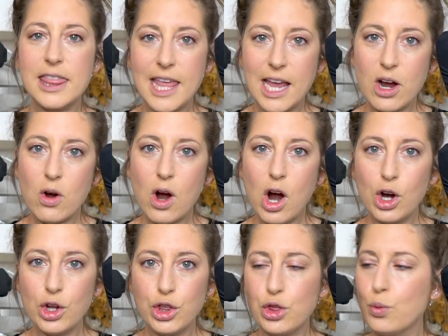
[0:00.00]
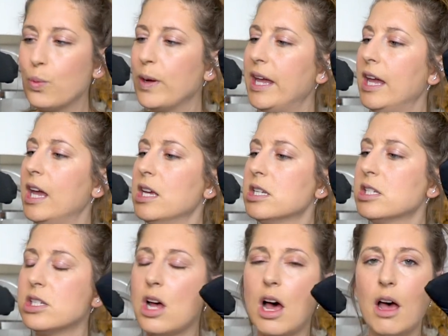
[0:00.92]
There are three
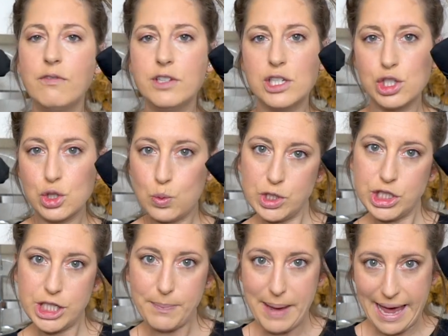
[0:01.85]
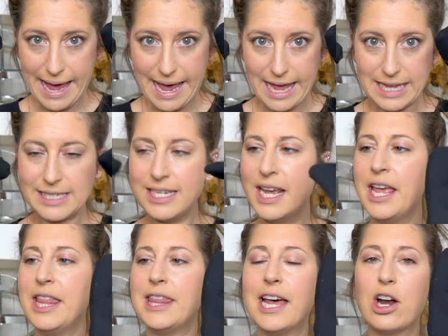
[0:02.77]
soft, squishy pads
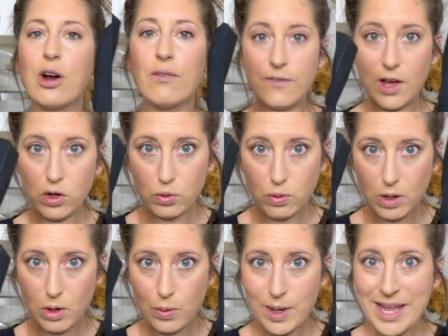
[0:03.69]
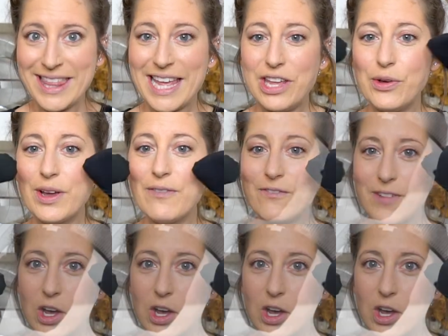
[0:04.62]
that are Velcro that you can